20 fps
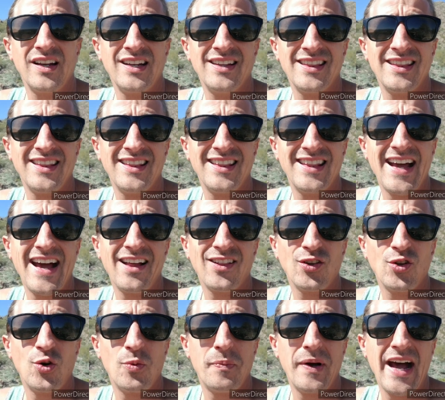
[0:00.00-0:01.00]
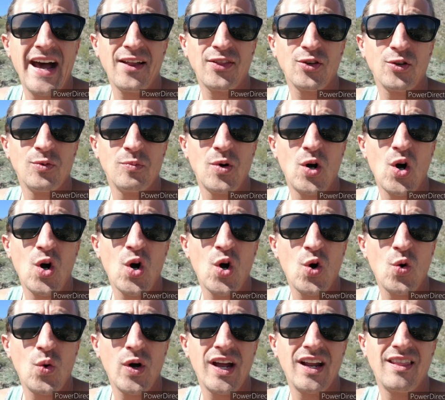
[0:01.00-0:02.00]
In that little bathroom
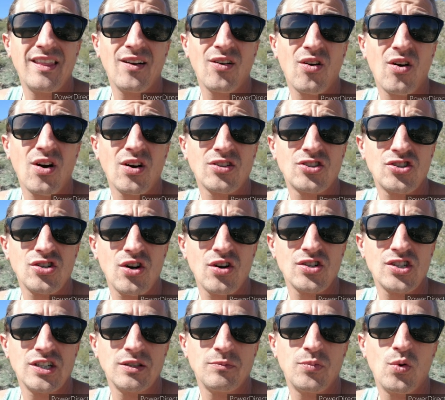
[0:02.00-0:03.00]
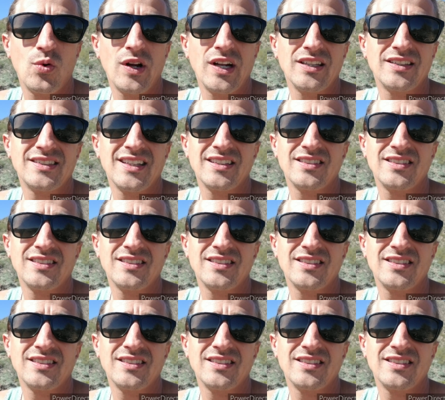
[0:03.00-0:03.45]
hallway, there are charging points.